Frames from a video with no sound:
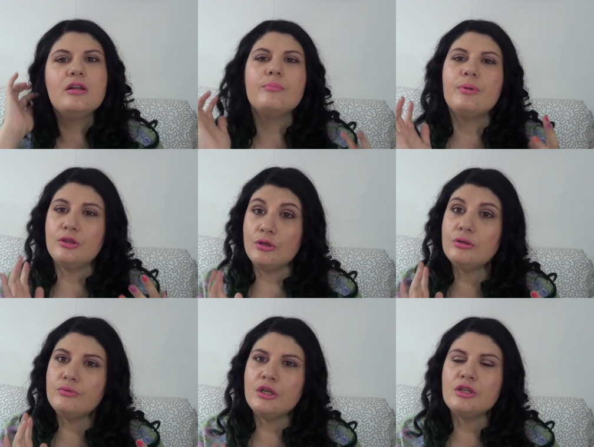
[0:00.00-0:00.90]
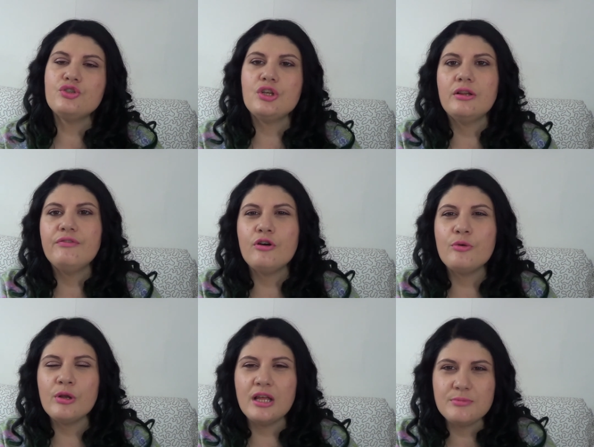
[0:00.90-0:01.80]
but not real gel
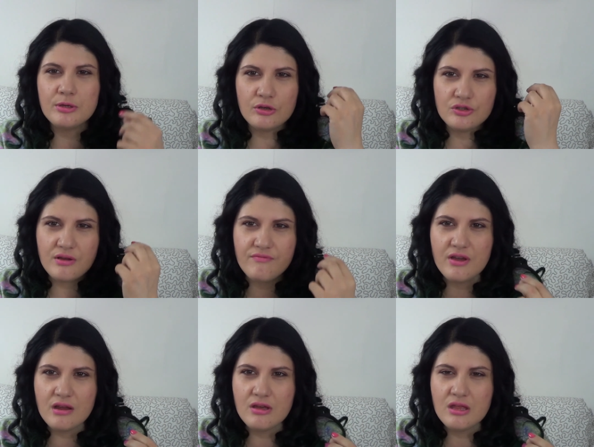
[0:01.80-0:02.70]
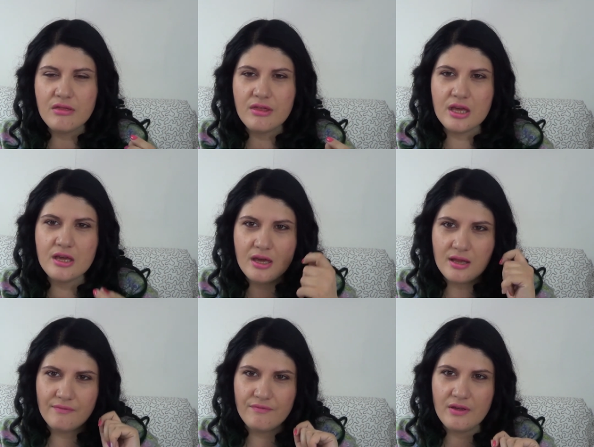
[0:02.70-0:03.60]
formulas because they're very thick
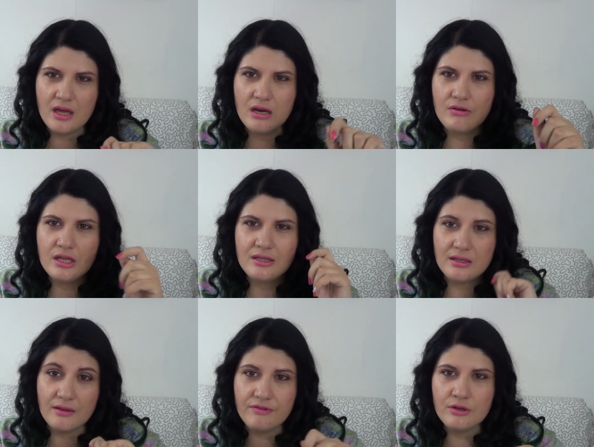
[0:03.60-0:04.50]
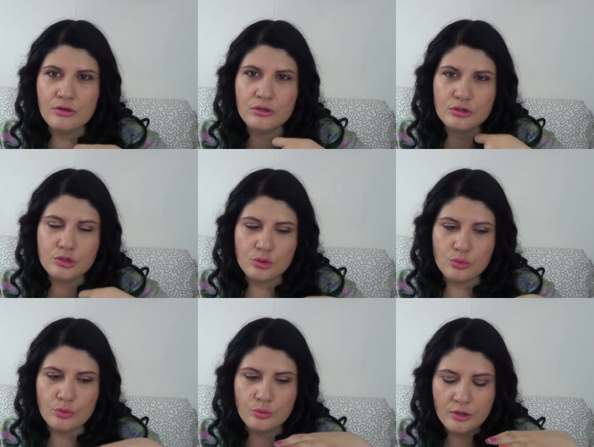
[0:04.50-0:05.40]
and very difficult
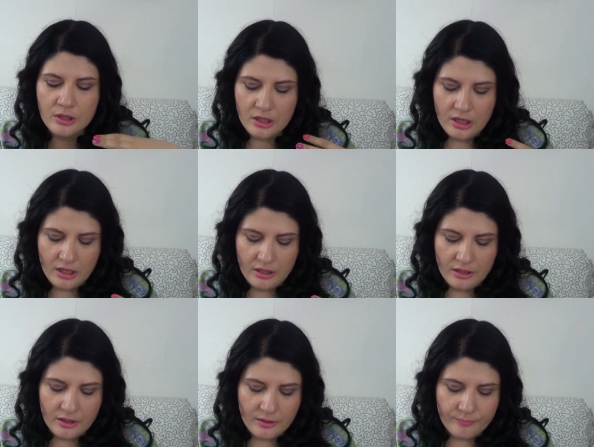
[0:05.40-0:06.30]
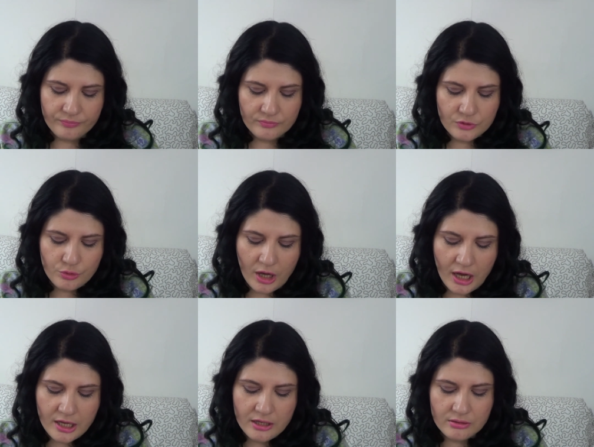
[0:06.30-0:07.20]
to
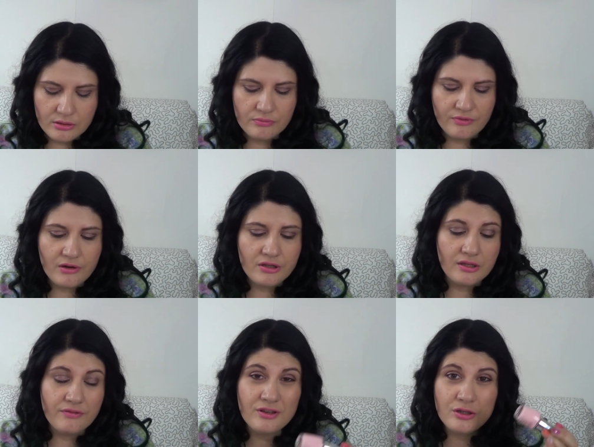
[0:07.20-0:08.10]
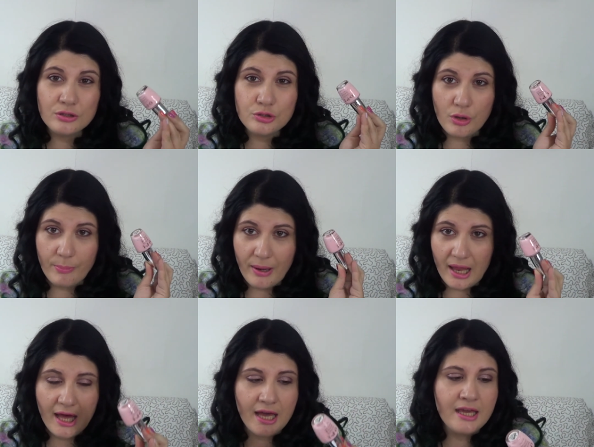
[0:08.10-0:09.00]
very difficult to
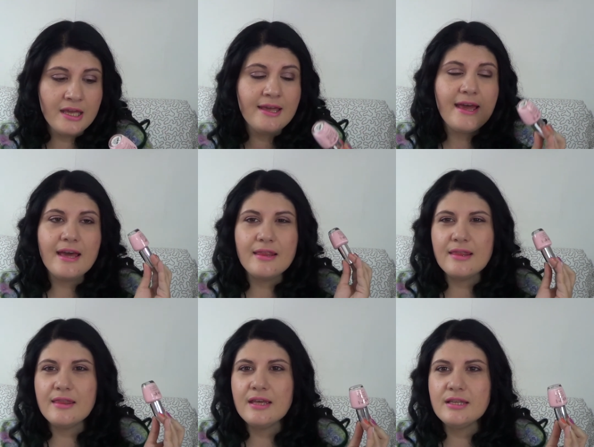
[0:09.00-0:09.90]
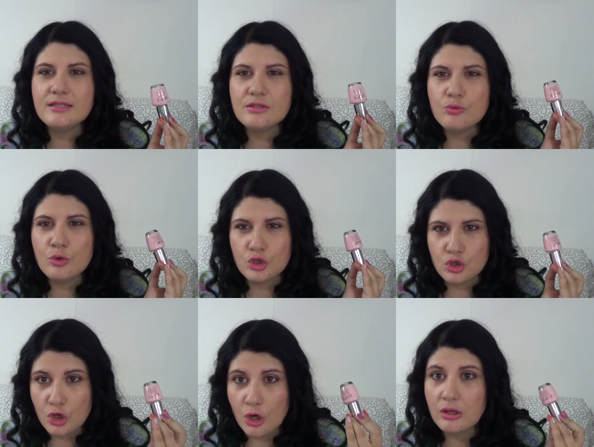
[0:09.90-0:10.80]
apply, and this was
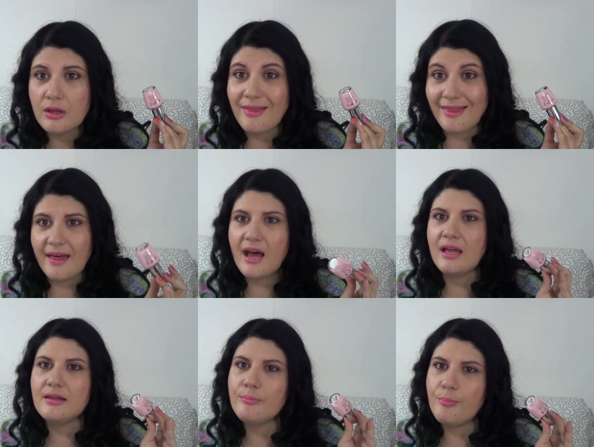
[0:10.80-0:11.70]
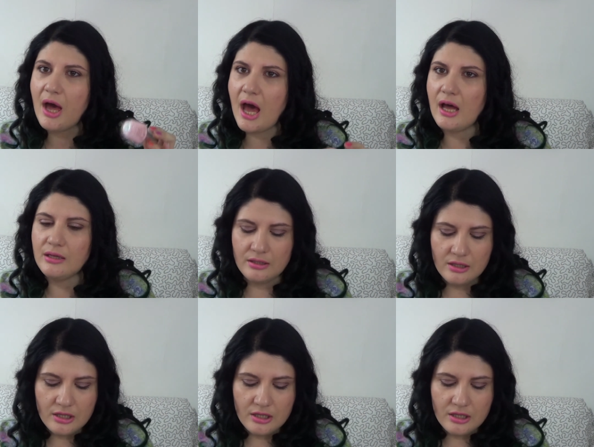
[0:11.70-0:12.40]
not that bad.